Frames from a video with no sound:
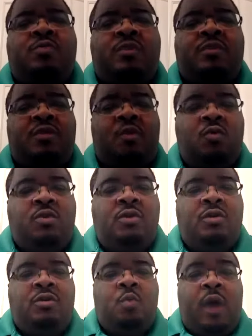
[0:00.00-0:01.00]
with
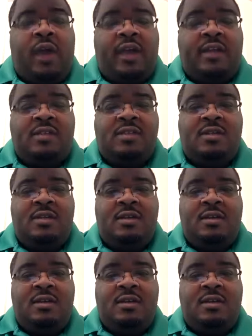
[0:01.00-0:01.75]
older whites,